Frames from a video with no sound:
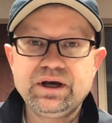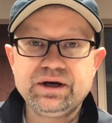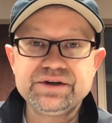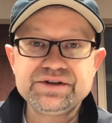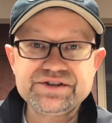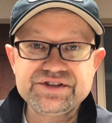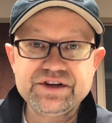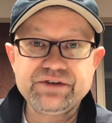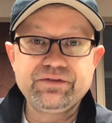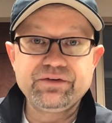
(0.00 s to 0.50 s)

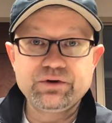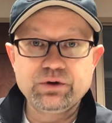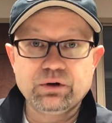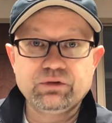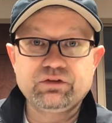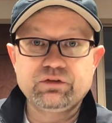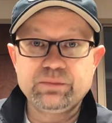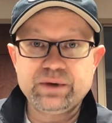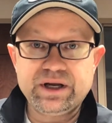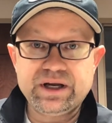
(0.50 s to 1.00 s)
It is
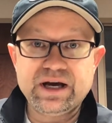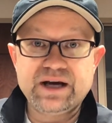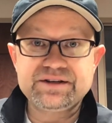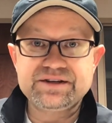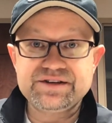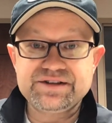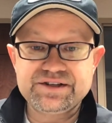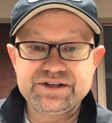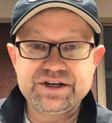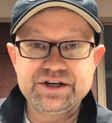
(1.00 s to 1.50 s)
difficult for me
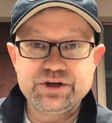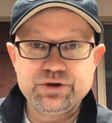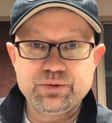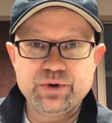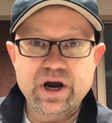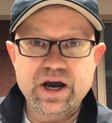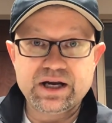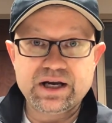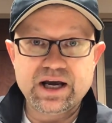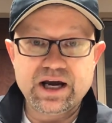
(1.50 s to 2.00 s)
not to see
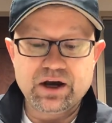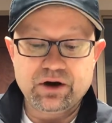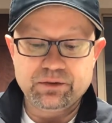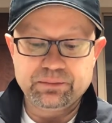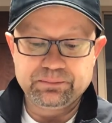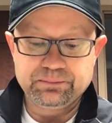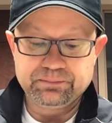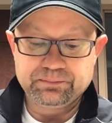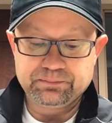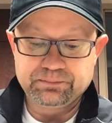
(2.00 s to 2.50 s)
you right
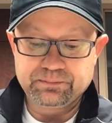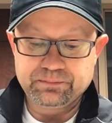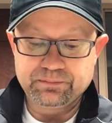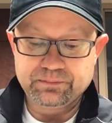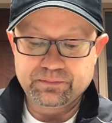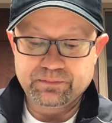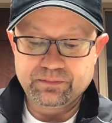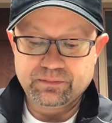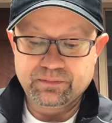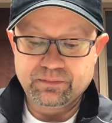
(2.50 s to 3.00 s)
now.
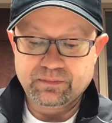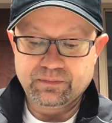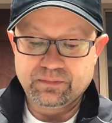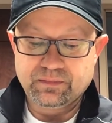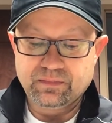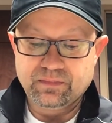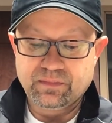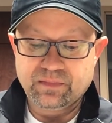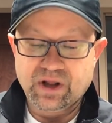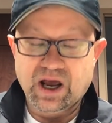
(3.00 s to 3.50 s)

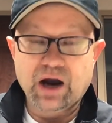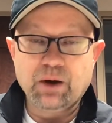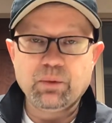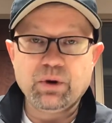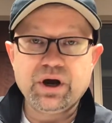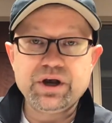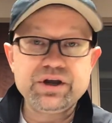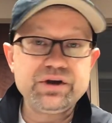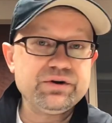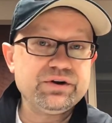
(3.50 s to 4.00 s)
I
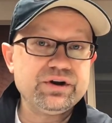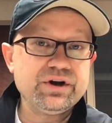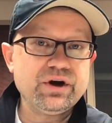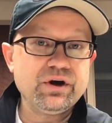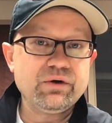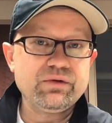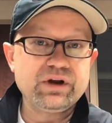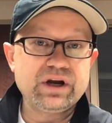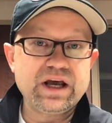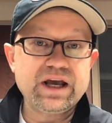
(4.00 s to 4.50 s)
want you to
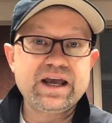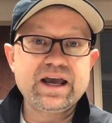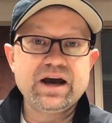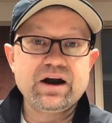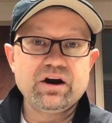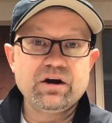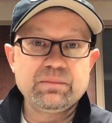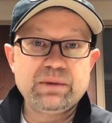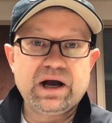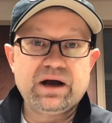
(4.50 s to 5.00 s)
know that I
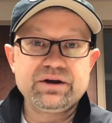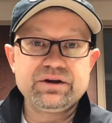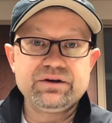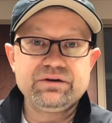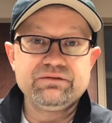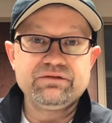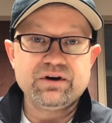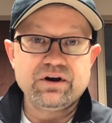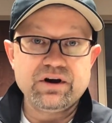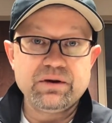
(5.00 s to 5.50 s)
care
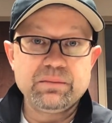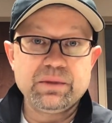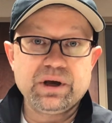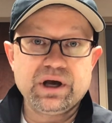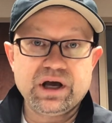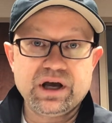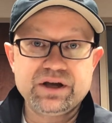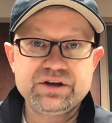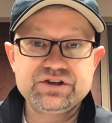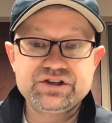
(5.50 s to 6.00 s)
about you very
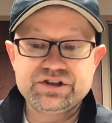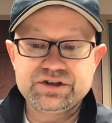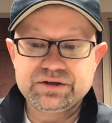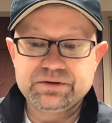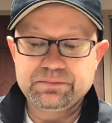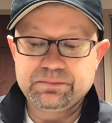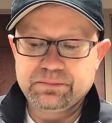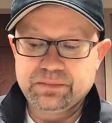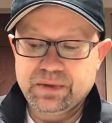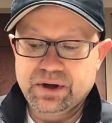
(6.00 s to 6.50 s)
much.